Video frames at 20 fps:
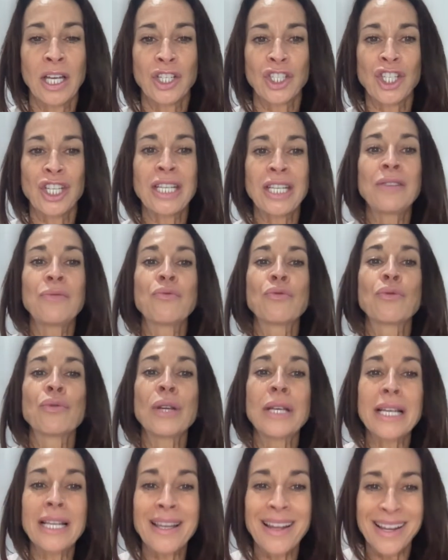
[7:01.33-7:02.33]
she
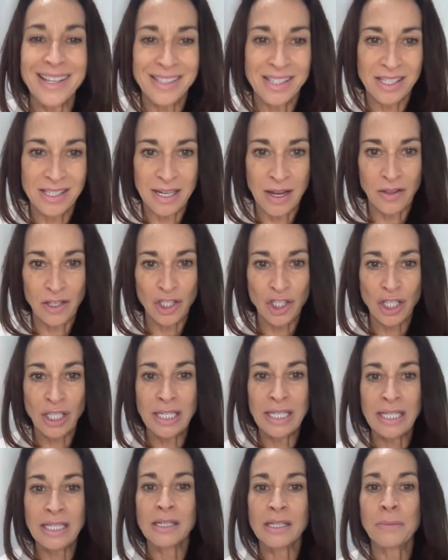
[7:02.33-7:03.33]
realizes now that she
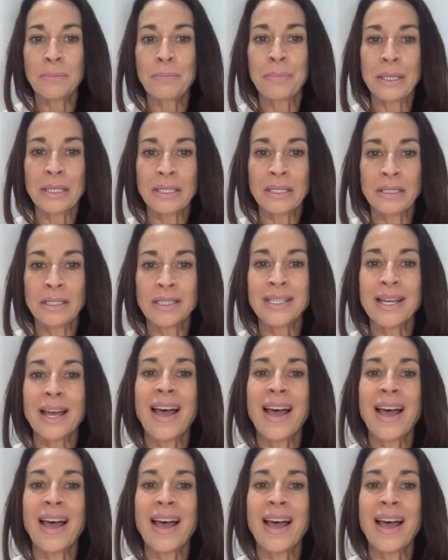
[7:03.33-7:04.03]
needs to build